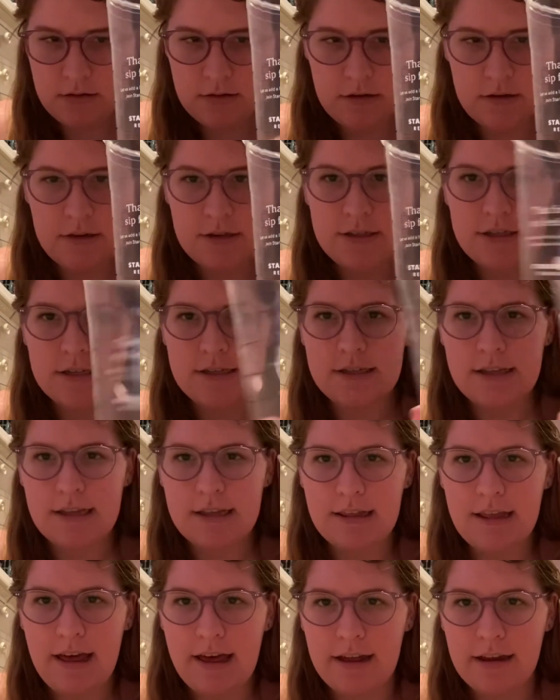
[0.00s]
Just like
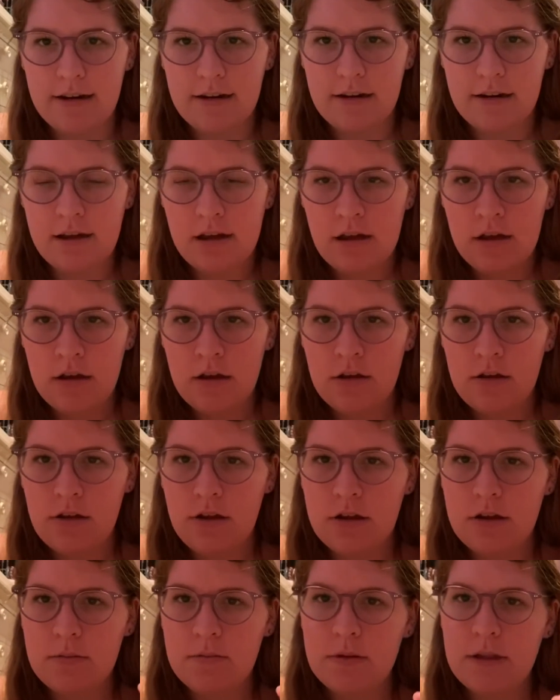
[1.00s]
that.
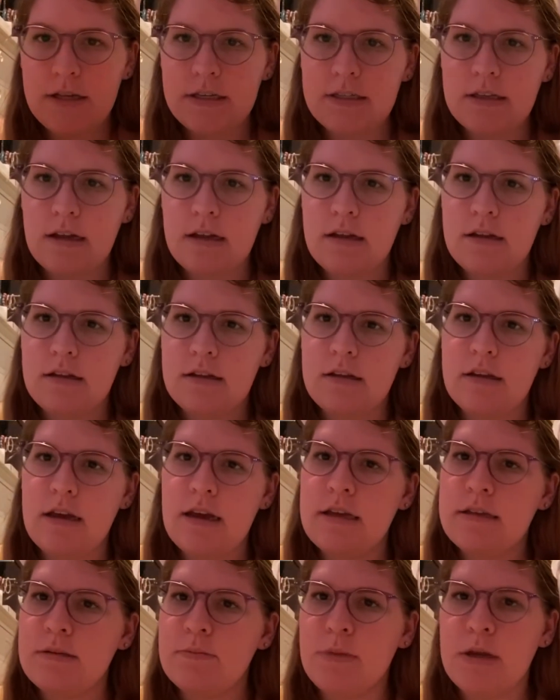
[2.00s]
You can place on
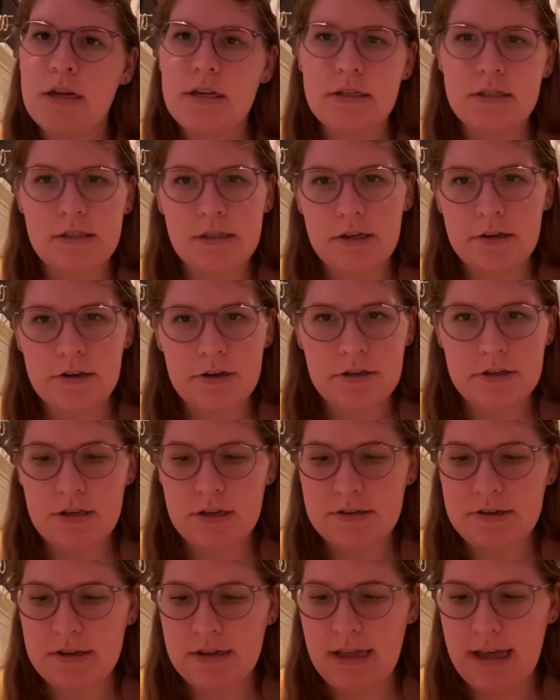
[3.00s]
as many stickers
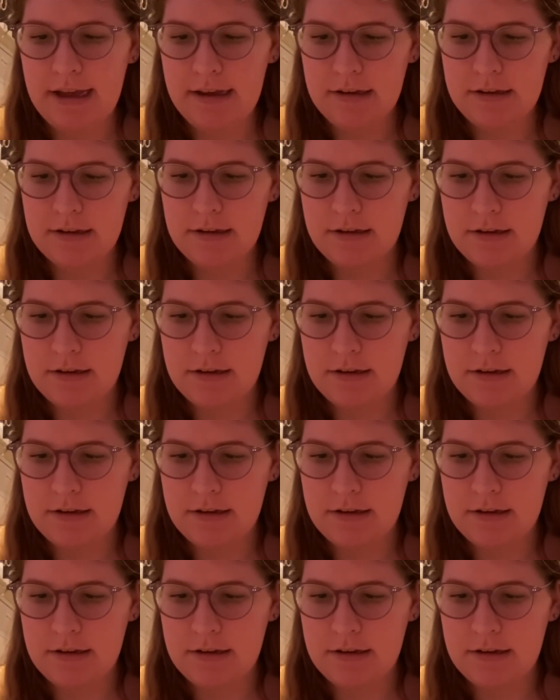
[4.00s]
as you like.